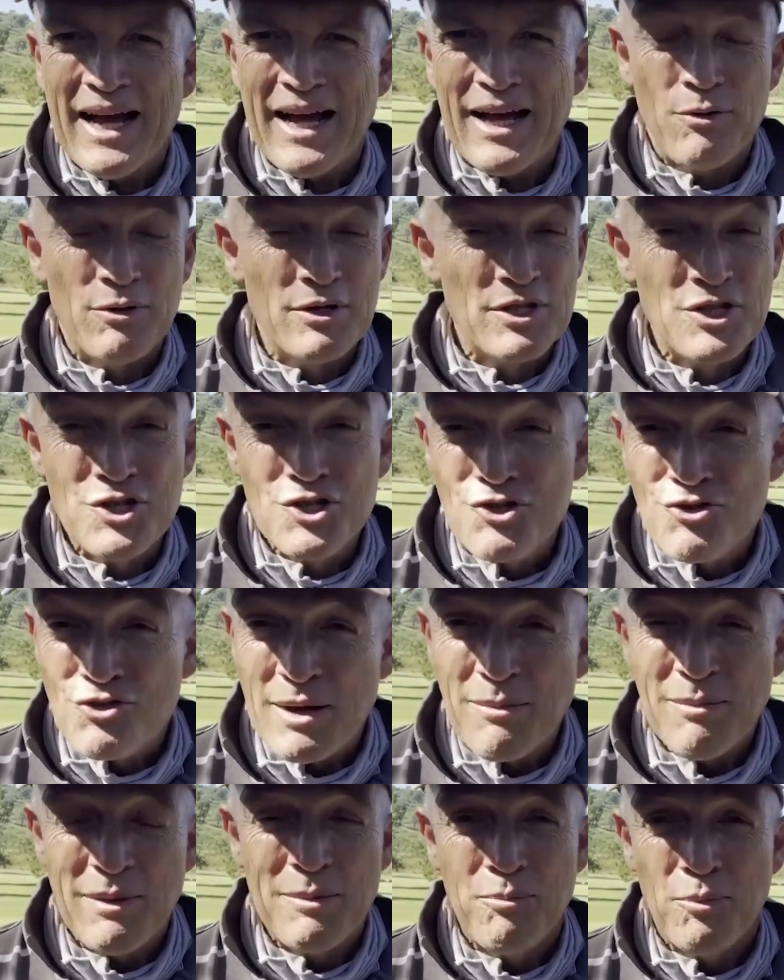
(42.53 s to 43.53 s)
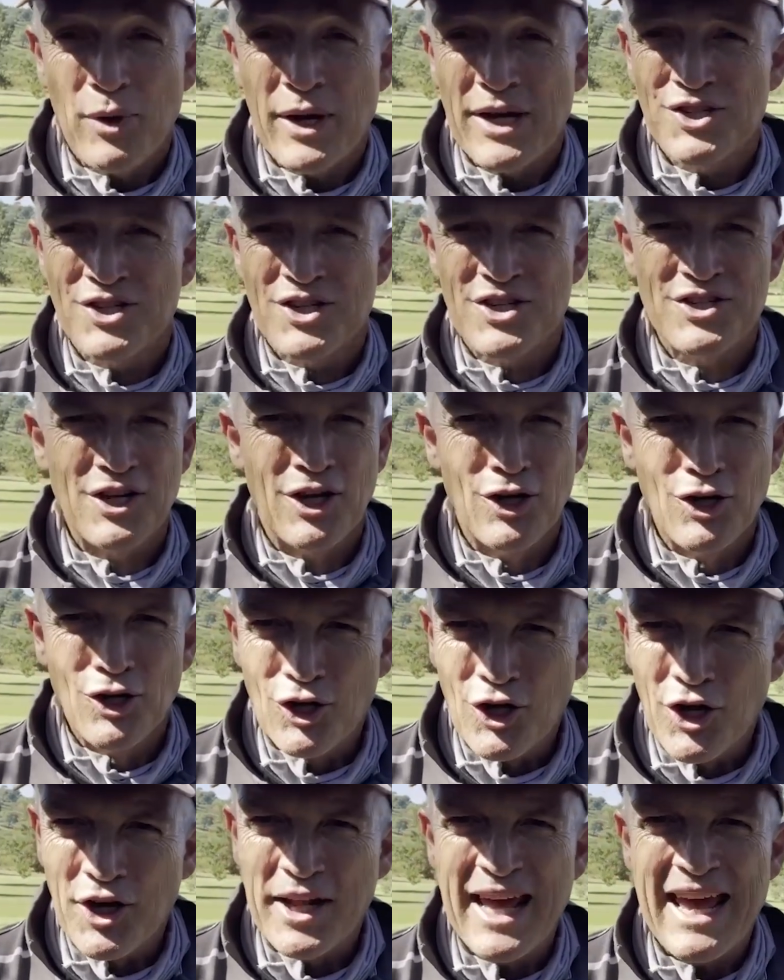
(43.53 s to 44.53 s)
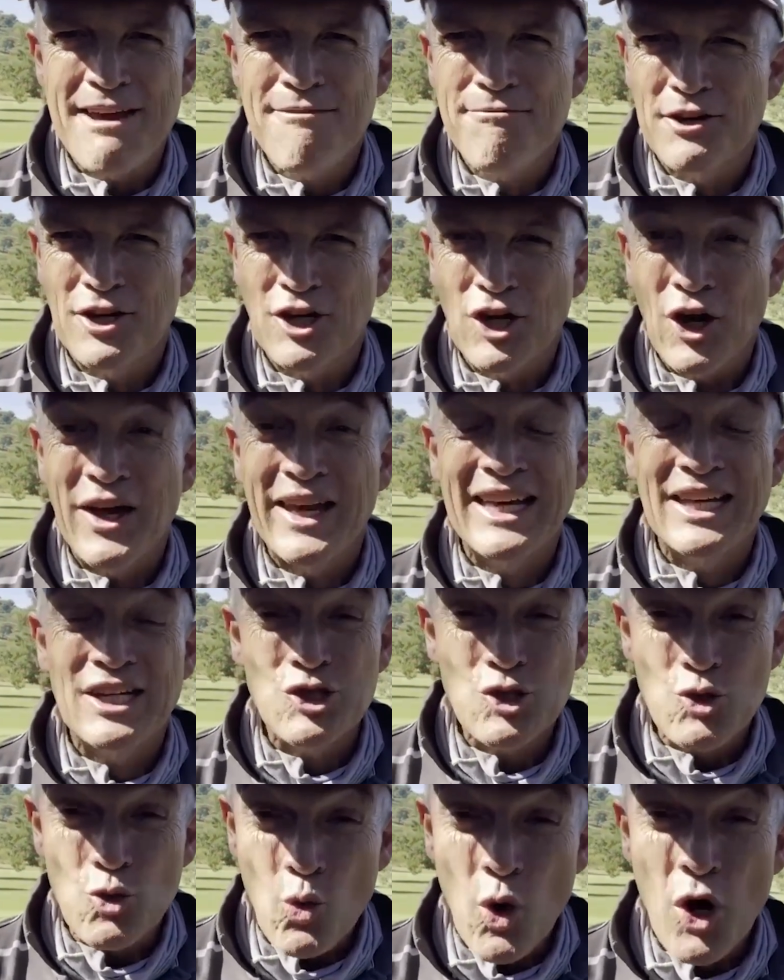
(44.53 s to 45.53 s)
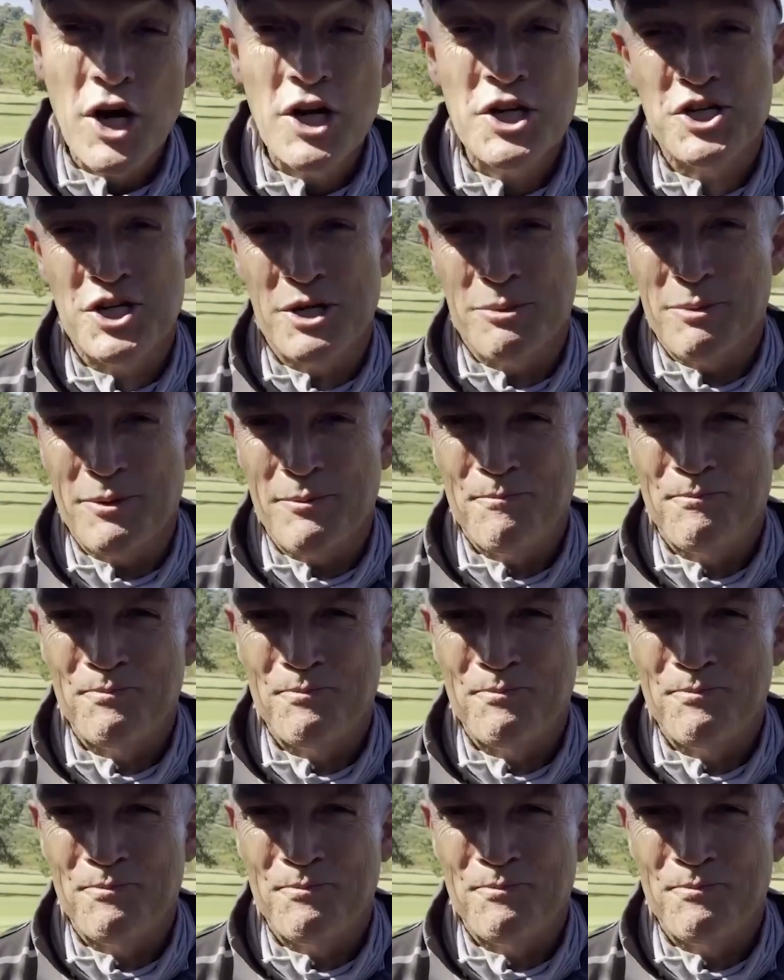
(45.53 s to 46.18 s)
it was extremely precious, a lot of effort going into worship.